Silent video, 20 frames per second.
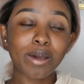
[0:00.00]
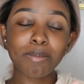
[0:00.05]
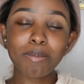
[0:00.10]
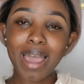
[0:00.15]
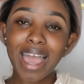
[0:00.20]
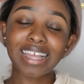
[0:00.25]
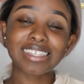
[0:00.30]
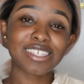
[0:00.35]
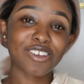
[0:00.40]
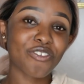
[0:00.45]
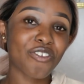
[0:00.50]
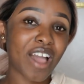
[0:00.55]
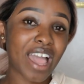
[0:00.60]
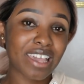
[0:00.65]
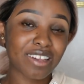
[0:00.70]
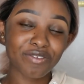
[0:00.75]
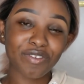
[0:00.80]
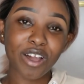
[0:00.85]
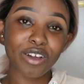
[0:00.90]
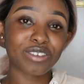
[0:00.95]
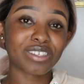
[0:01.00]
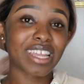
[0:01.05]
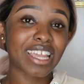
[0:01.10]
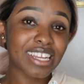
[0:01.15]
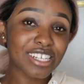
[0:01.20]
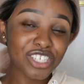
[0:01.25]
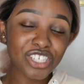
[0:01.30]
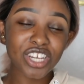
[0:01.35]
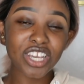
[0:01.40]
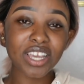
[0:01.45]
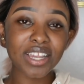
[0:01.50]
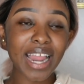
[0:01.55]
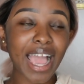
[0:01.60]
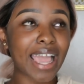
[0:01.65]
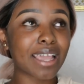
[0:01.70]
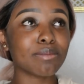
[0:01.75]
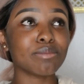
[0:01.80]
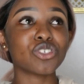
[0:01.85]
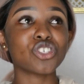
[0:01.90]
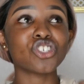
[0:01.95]
a mattifying foundation,
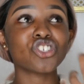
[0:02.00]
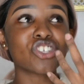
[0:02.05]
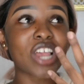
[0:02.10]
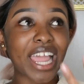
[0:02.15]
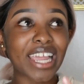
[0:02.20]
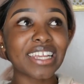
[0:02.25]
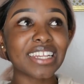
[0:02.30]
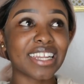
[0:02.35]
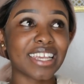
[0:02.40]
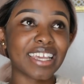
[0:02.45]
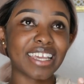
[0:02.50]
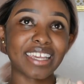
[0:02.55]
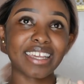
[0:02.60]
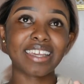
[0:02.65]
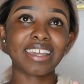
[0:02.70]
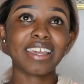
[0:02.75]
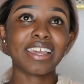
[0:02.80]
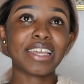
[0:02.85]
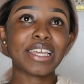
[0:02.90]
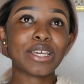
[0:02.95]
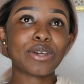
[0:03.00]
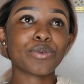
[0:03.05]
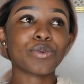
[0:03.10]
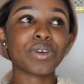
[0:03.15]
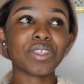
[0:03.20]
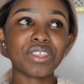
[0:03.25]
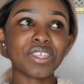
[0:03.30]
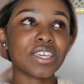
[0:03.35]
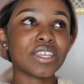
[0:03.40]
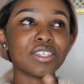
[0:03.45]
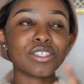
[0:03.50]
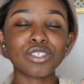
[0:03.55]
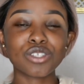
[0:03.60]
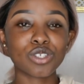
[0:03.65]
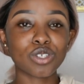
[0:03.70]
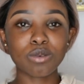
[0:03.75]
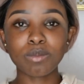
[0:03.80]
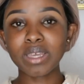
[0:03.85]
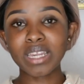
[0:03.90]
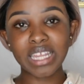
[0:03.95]
I'm shining within
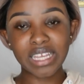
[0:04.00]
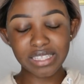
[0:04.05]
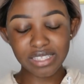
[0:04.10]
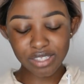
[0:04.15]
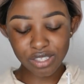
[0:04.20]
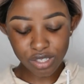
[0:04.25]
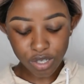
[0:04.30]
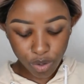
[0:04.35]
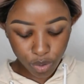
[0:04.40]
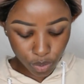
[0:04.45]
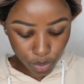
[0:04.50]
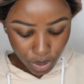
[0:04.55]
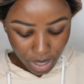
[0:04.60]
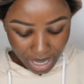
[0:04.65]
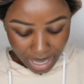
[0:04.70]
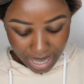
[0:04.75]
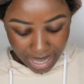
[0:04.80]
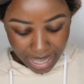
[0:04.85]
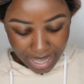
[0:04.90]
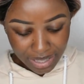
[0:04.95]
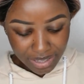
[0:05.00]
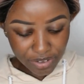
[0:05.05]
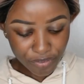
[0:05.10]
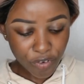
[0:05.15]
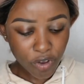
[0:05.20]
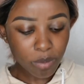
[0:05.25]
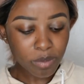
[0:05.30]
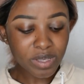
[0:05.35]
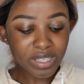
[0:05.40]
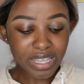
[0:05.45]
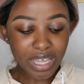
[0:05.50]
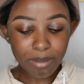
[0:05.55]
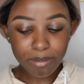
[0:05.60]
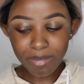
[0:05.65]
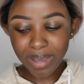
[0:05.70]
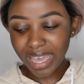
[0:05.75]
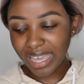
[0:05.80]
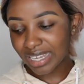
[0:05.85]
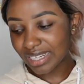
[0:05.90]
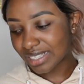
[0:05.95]
2 minutes. So the formula
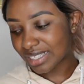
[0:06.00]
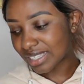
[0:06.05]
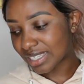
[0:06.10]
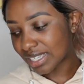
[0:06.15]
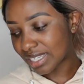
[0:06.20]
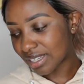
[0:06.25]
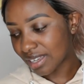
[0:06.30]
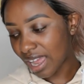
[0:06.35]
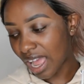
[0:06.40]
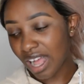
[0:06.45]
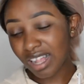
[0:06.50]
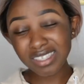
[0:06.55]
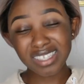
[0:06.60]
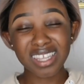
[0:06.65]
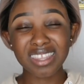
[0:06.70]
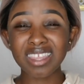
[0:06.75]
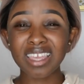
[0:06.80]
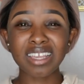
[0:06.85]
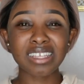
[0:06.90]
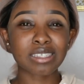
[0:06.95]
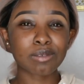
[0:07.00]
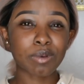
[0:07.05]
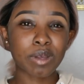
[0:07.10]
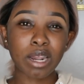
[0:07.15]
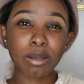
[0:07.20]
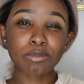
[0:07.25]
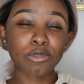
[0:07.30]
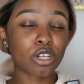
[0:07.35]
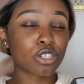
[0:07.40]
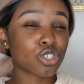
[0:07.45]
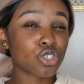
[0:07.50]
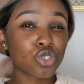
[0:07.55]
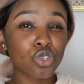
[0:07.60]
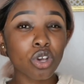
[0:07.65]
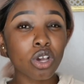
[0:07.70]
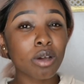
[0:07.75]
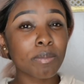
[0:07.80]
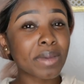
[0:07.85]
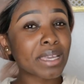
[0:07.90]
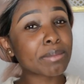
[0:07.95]
might alter things, but I'm not
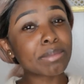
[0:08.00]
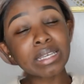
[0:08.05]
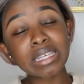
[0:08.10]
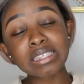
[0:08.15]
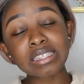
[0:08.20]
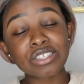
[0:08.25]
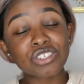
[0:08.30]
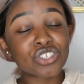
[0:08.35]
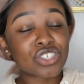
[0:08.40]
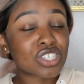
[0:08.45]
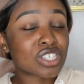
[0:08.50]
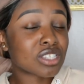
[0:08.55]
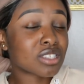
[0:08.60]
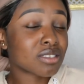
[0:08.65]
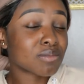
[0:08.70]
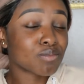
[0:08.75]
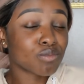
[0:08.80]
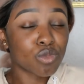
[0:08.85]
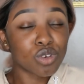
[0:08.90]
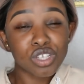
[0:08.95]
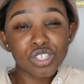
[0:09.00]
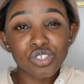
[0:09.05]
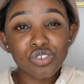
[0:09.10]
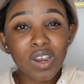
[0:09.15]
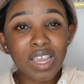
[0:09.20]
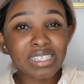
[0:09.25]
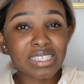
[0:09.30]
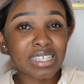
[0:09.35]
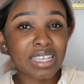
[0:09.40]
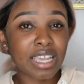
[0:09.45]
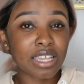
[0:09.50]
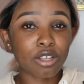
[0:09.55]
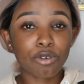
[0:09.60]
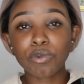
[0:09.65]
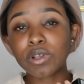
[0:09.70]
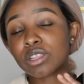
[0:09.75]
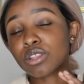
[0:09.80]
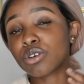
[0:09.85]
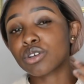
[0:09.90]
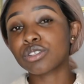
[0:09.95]
sure. Maybe it's just moisturizing and it
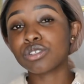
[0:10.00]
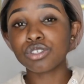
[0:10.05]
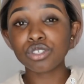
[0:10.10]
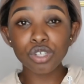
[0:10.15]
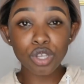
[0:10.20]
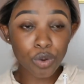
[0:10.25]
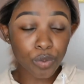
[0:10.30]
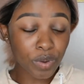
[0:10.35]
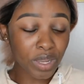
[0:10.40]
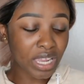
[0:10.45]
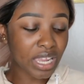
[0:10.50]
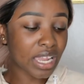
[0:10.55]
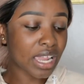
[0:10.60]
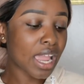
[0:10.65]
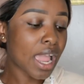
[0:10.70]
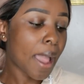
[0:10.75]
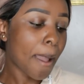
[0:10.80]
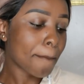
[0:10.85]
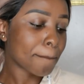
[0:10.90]
will look dewy,